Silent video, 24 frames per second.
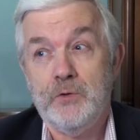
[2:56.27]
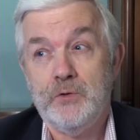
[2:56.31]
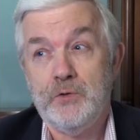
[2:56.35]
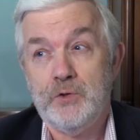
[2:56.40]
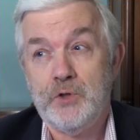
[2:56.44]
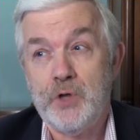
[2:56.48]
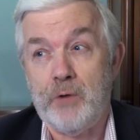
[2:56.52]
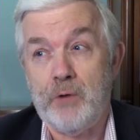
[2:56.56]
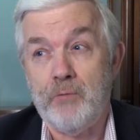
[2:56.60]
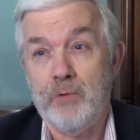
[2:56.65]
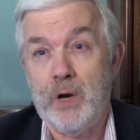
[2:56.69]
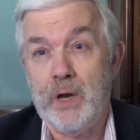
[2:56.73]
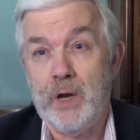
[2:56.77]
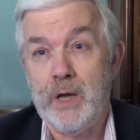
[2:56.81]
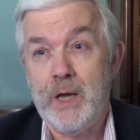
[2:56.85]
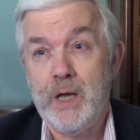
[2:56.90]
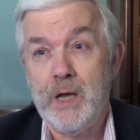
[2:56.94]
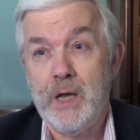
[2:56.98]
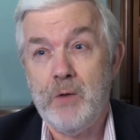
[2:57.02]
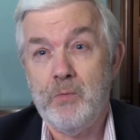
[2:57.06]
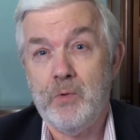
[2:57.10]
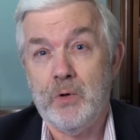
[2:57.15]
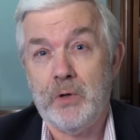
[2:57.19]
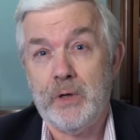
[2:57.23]

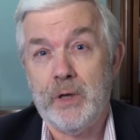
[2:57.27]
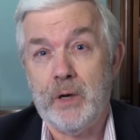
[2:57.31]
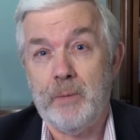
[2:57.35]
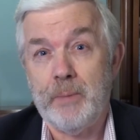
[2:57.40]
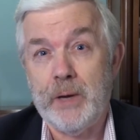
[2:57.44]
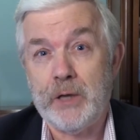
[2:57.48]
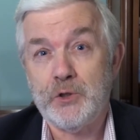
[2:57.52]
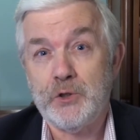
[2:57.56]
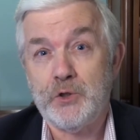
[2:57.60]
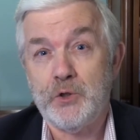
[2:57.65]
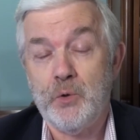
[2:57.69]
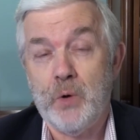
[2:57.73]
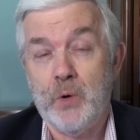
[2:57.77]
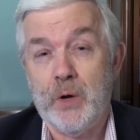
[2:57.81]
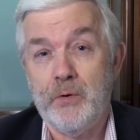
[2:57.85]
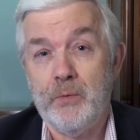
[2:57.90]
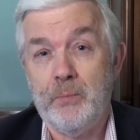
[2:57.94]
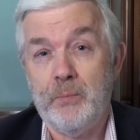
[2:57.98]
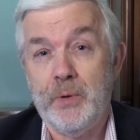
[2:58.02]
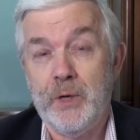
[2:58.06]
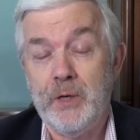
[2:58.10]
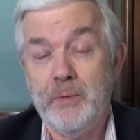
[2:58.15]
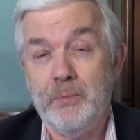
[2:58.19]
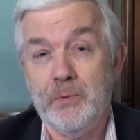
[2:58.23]
generally we'll get about two
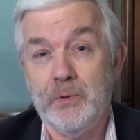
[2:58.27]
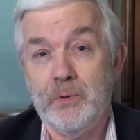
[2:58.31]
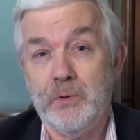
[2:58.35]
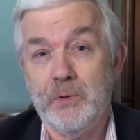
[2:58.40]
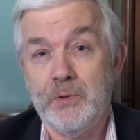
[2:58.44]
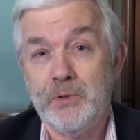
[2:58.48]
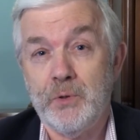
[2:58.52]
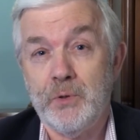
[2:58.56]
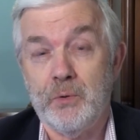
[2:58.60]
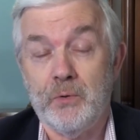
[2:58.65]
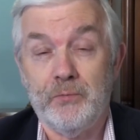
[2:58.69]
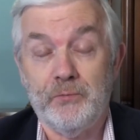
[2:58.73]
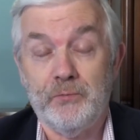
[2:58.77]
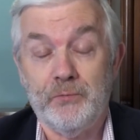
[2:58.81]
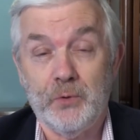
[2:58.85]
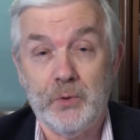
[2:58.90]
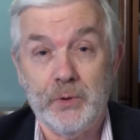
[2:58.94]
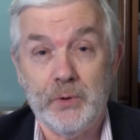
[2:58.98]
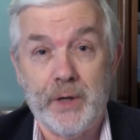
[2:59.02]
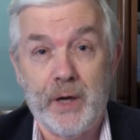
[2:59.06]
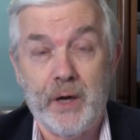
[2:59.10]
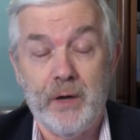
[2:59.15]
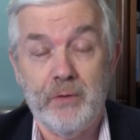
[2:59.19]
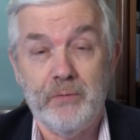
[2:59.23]
hundred people to a
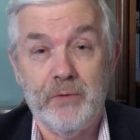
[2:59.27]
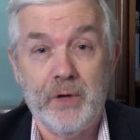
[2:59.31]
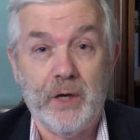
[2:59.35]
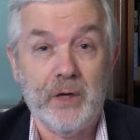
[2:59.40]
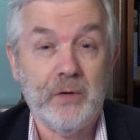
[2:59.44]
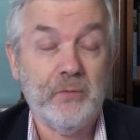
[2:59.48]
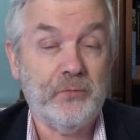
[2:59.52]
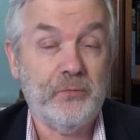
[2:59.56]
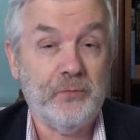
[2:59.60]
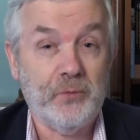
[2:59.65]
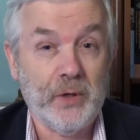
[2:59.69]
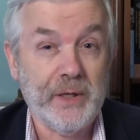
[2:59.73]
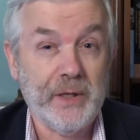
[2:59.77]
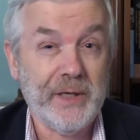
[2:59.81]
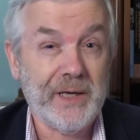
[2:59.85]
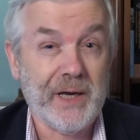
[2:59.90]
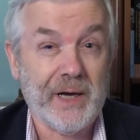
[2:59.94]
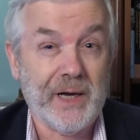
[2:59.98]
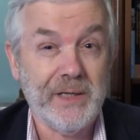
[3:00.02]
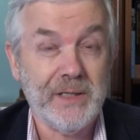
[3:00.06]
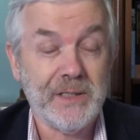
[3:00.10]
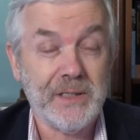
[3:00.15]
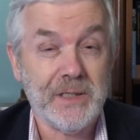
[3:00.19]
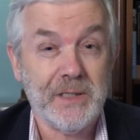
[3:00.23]
full day event, fully
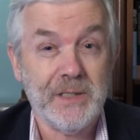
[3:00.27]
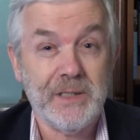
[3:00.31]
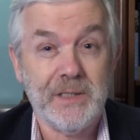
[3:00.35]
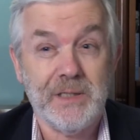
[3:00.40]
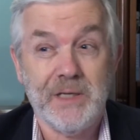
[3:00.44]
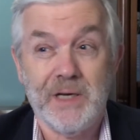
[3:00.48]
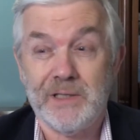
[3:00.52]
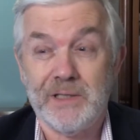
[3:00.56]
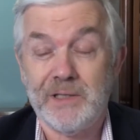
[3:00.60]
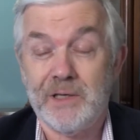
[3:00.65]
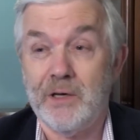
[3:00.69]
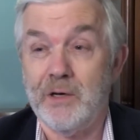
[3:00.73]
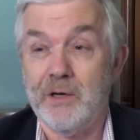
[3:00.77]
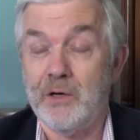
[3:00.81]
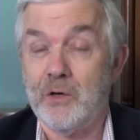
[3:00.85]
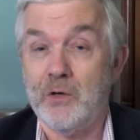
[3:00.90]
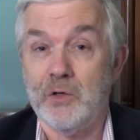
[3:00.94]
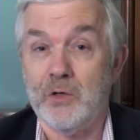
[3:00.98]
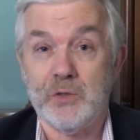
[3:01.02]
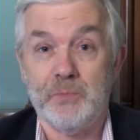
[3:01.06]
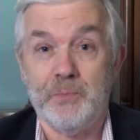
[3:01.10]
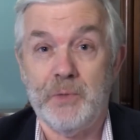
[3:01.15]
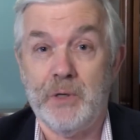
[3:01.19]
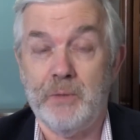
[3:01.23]
catered. That's going to
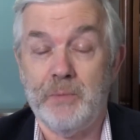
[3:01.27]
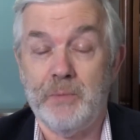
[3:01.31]
cost me